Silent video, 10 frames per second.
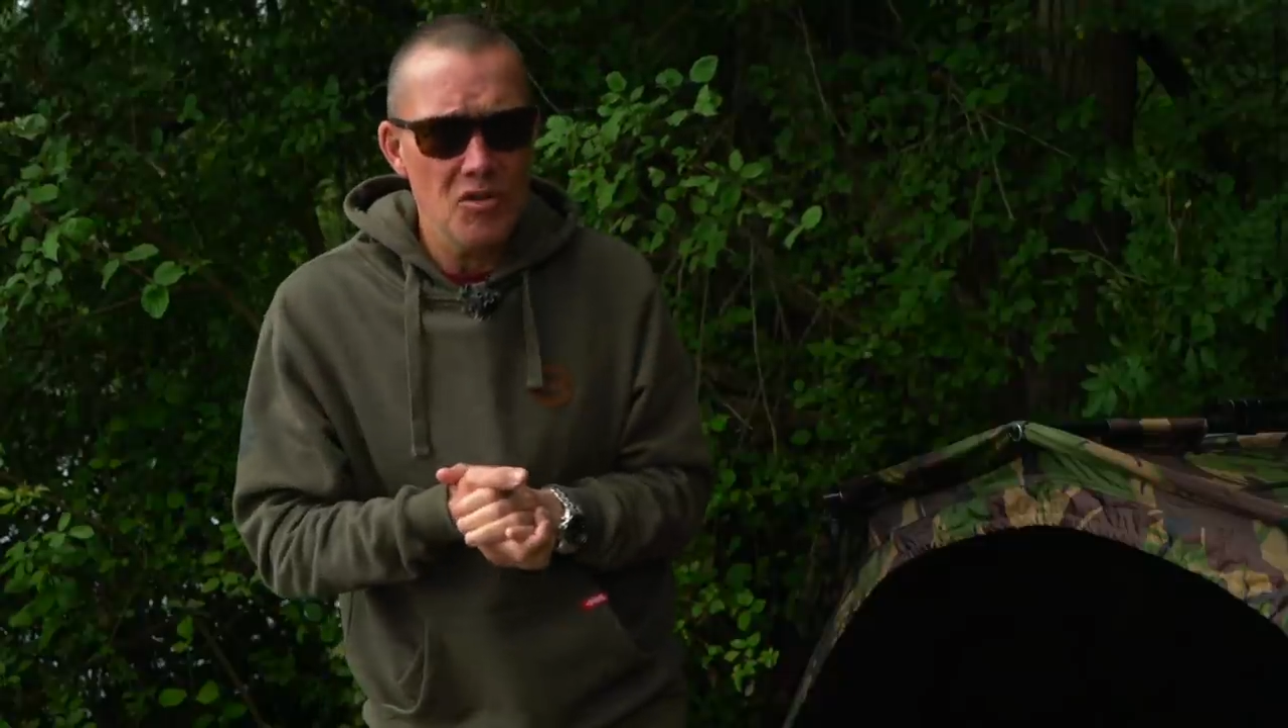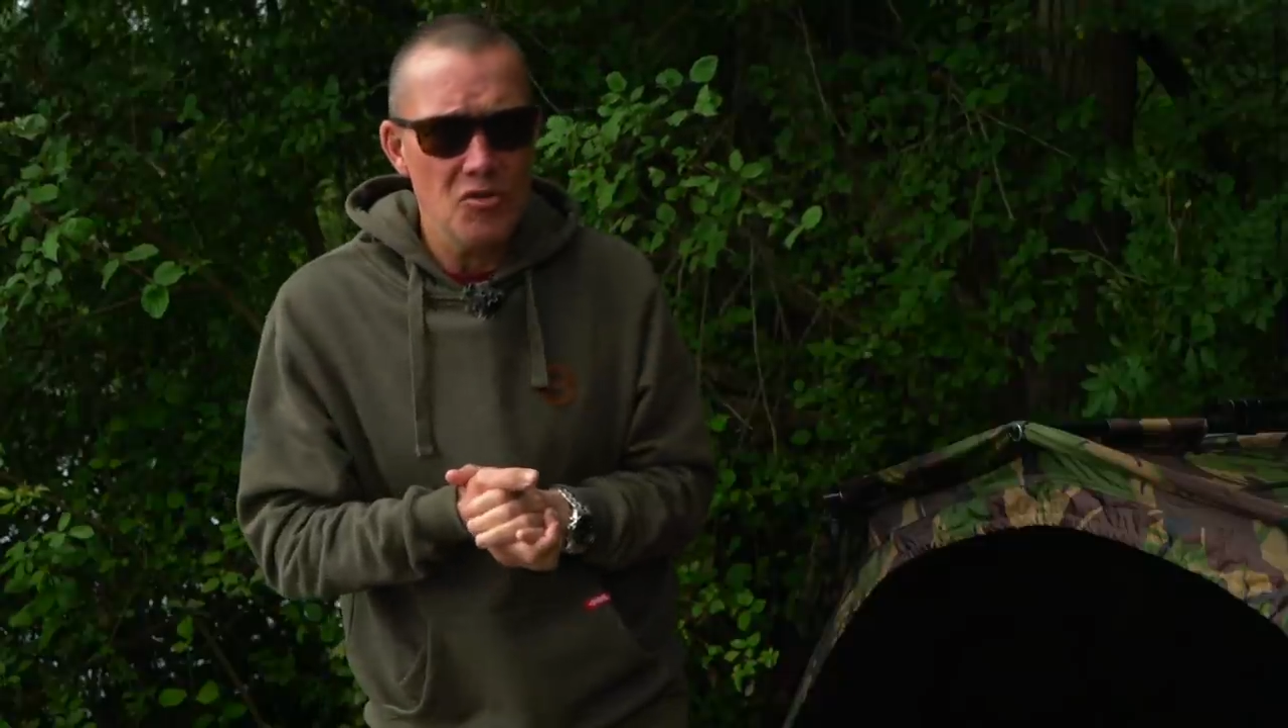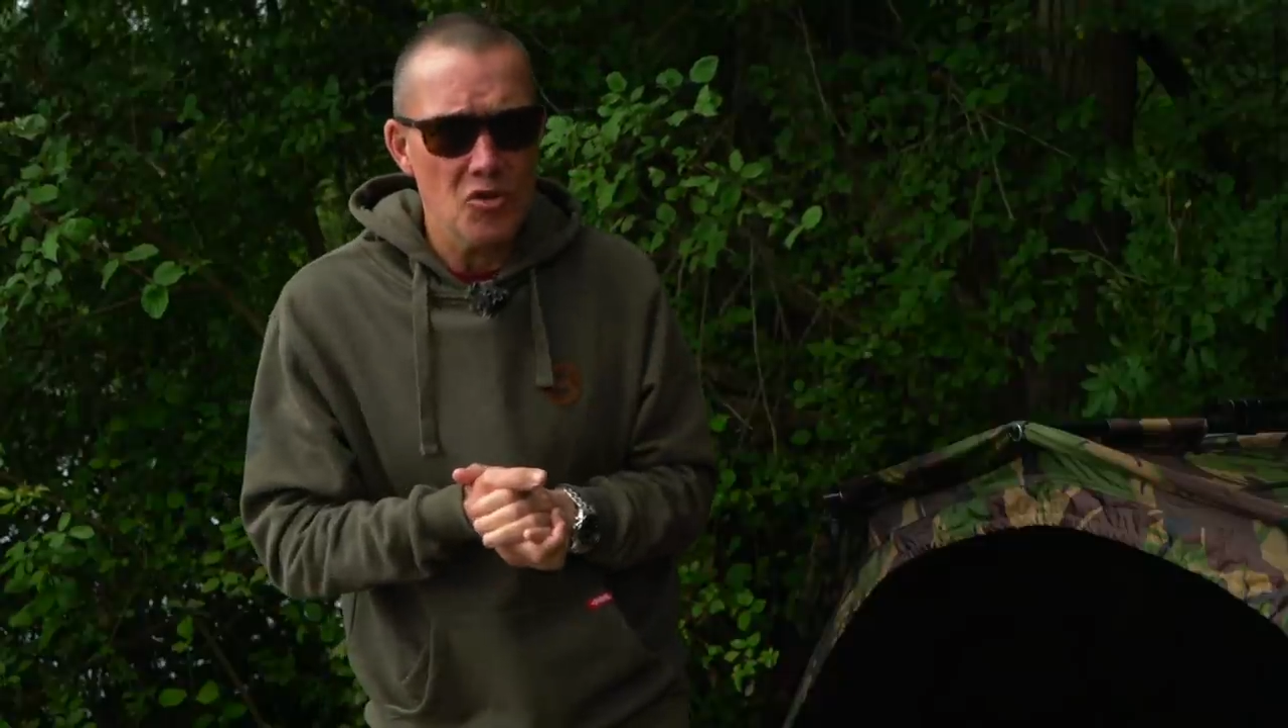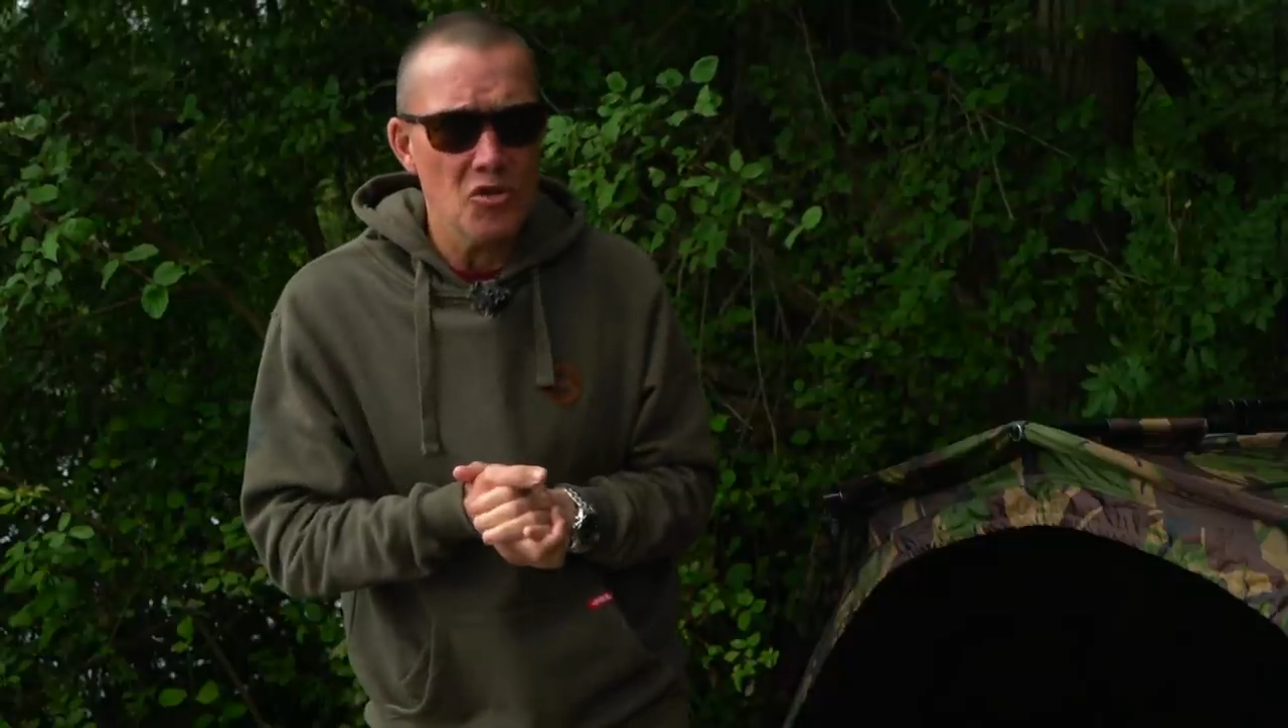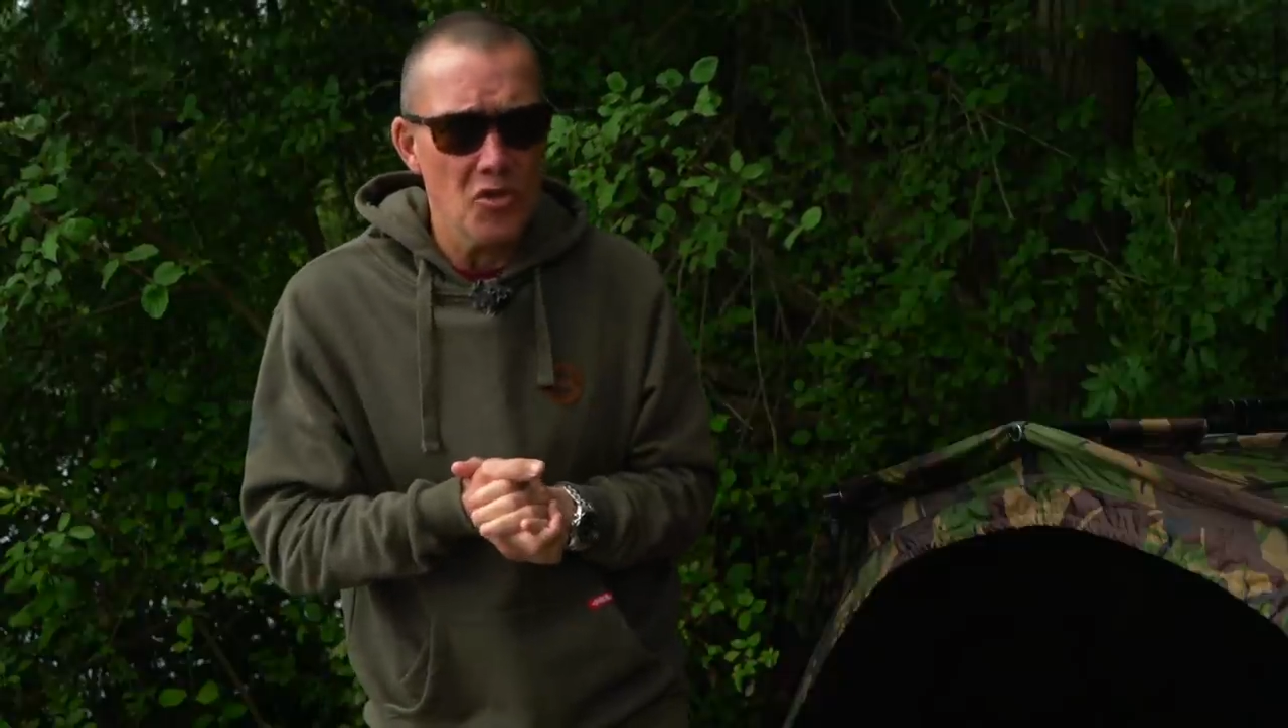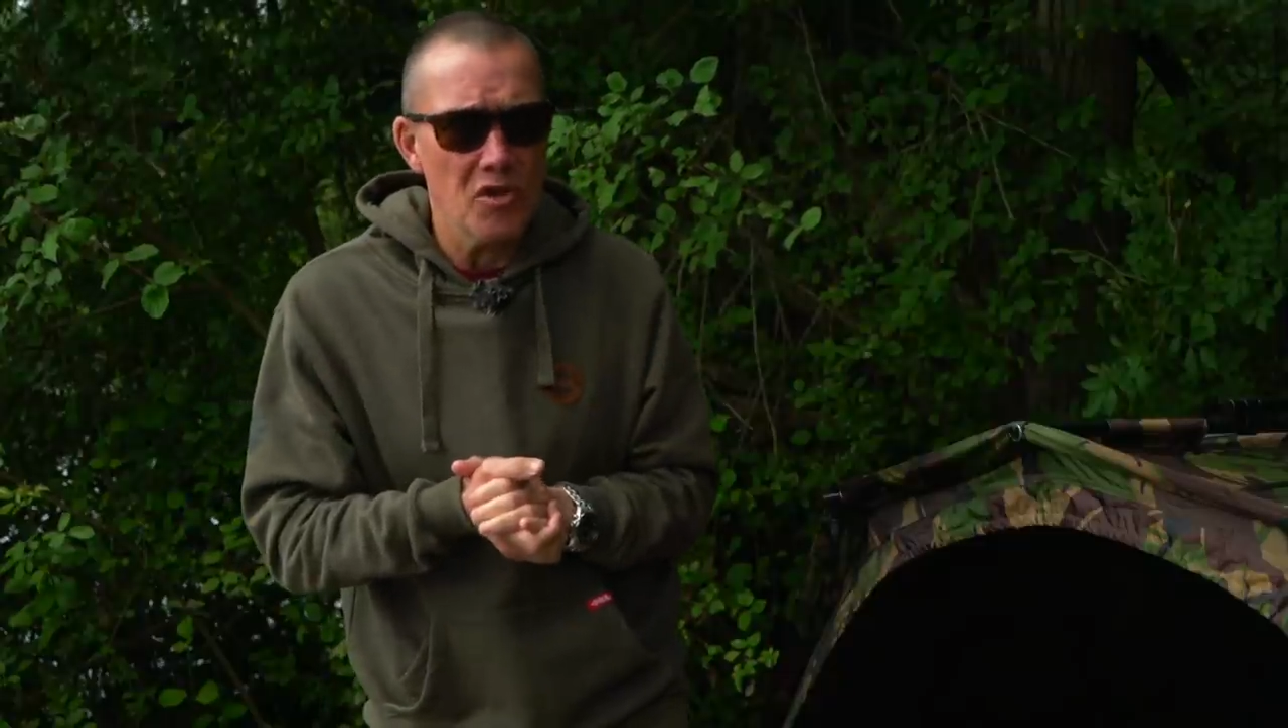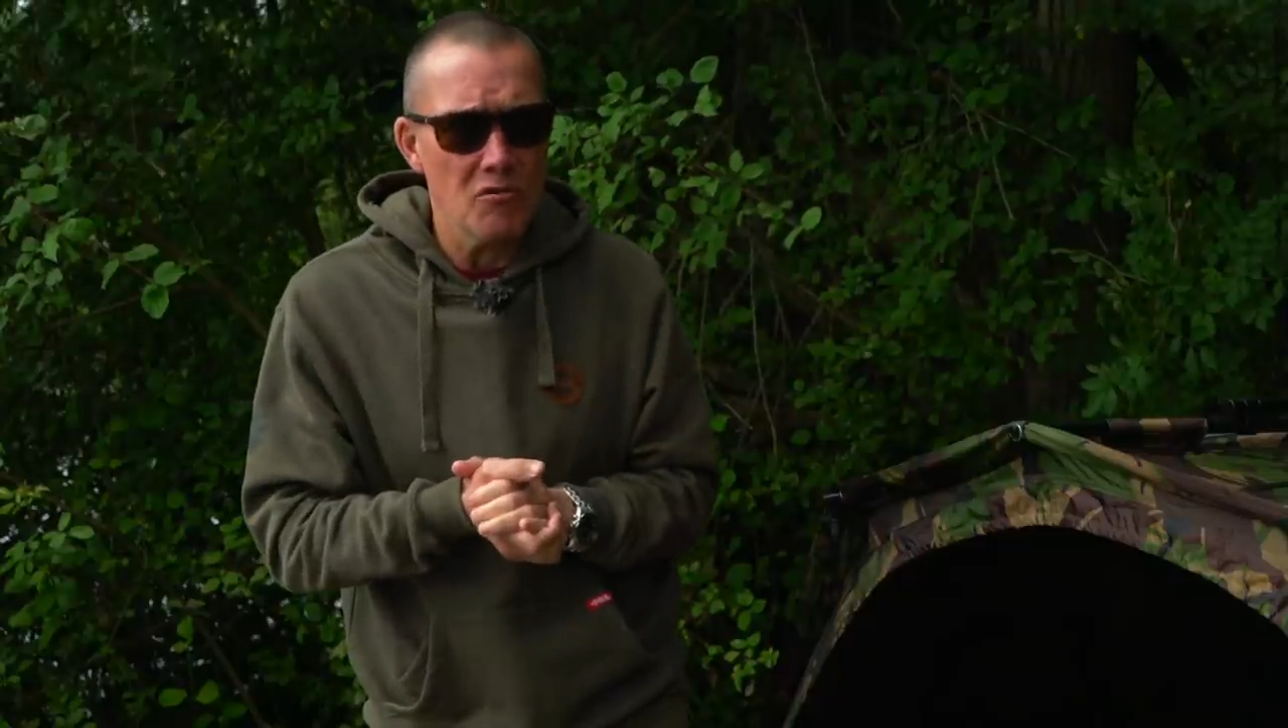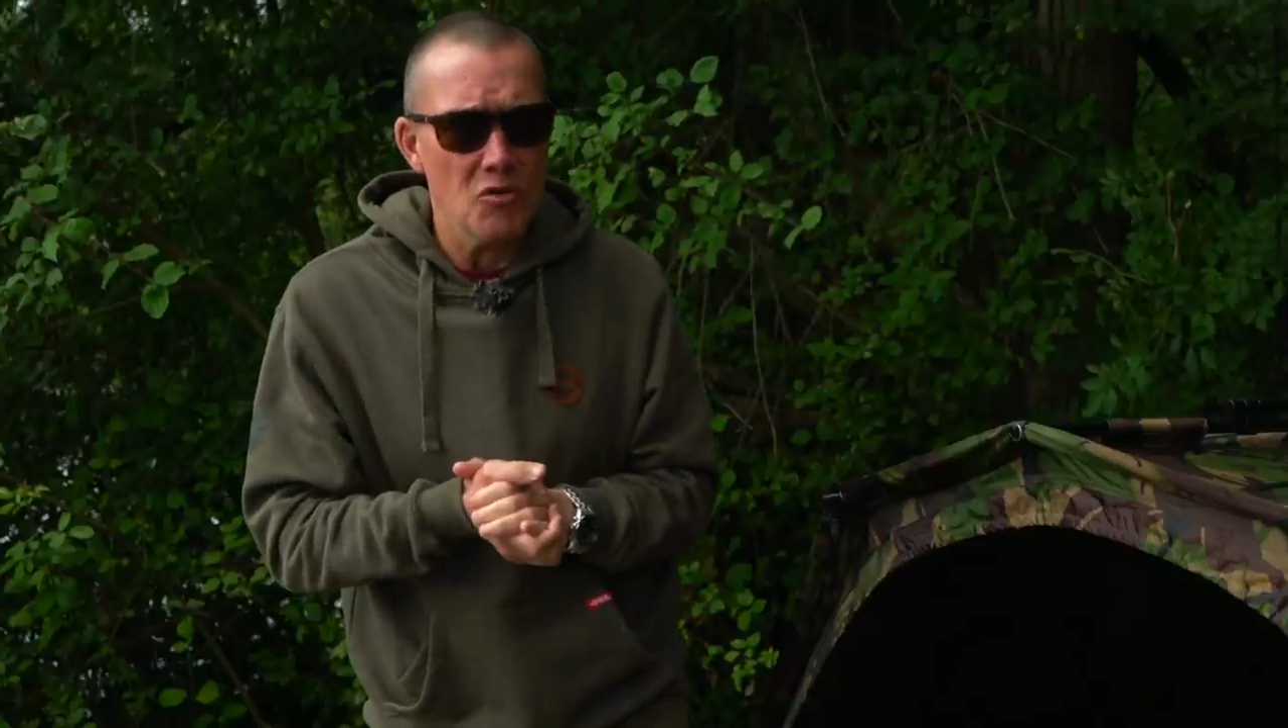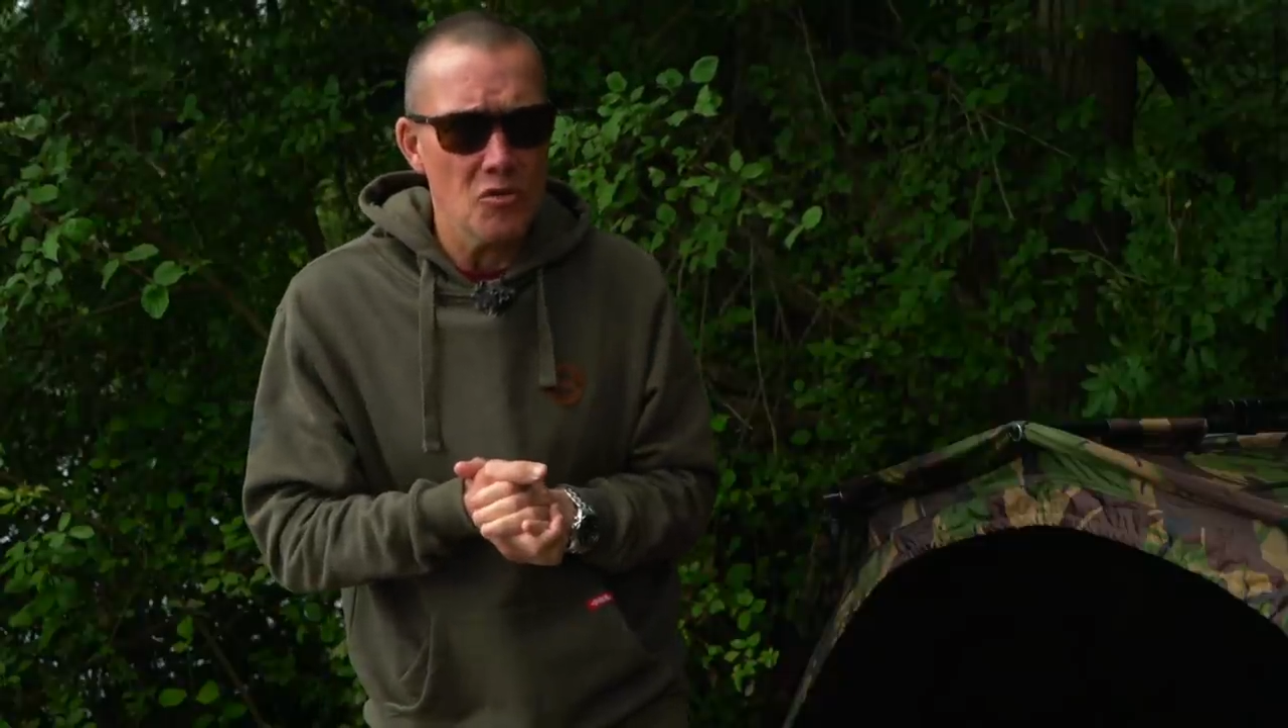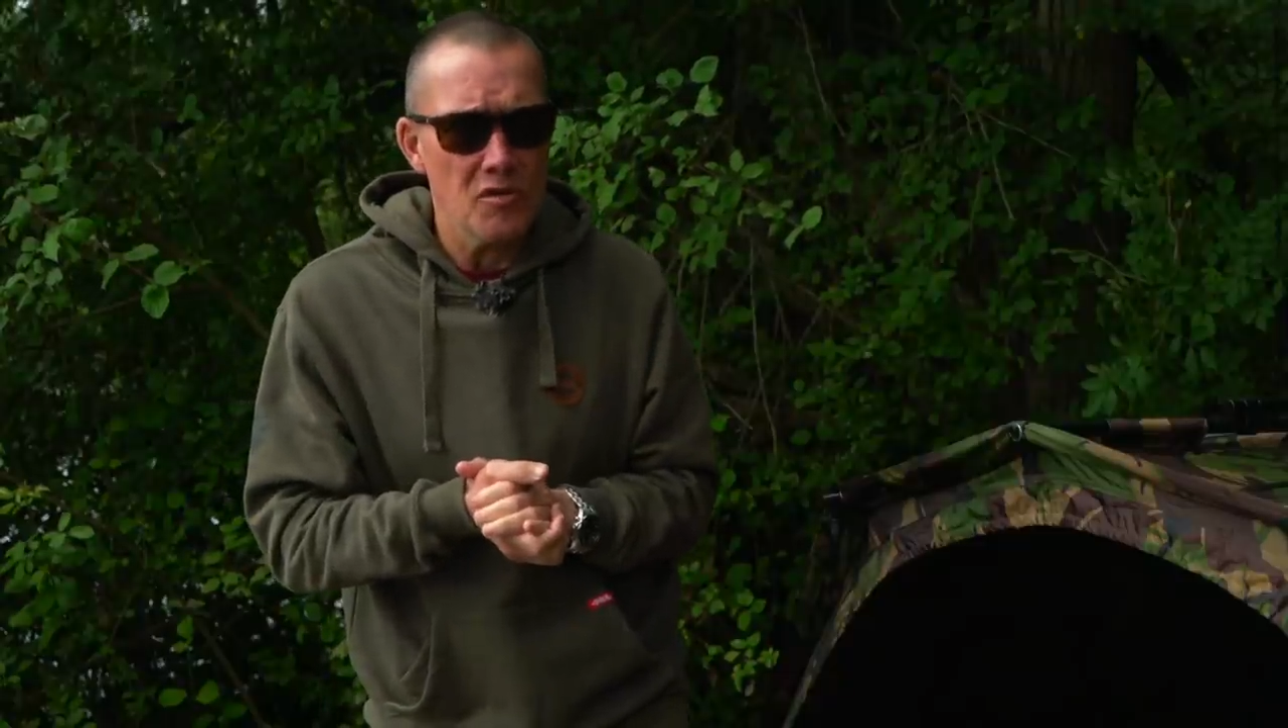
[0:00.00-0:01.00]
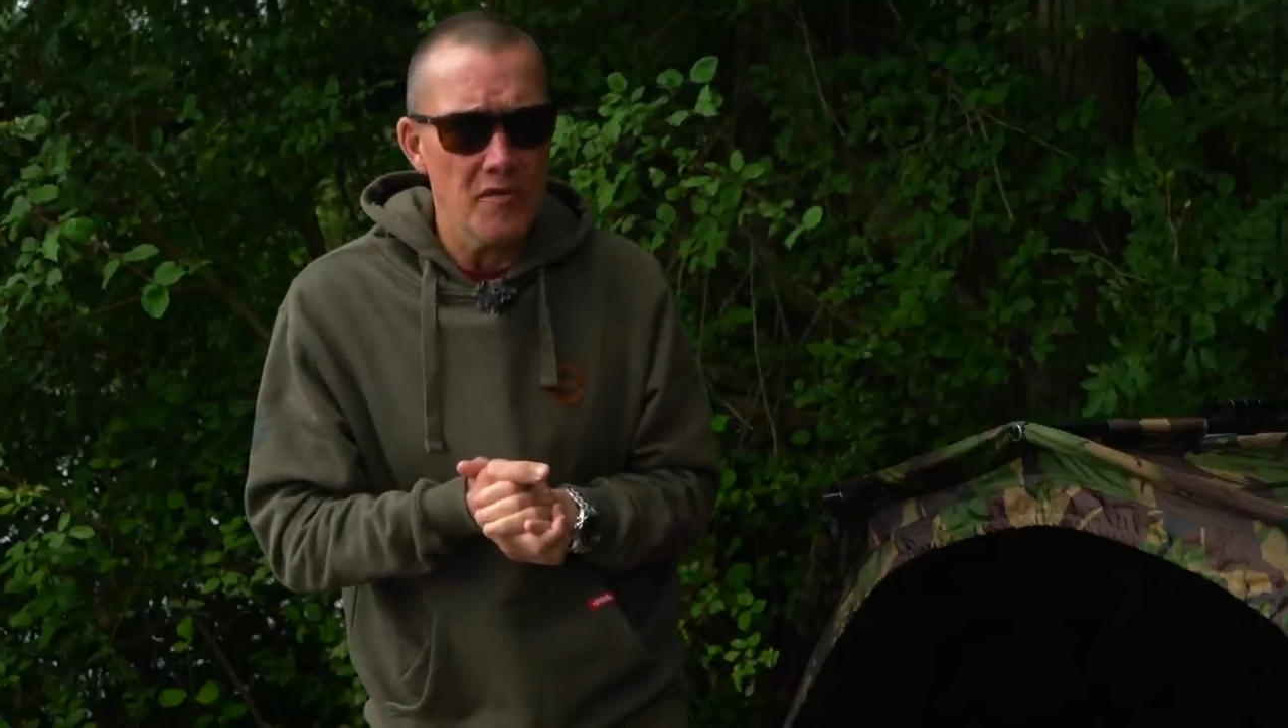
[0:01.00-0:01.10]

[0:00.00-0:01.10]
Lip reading: just look at the rules of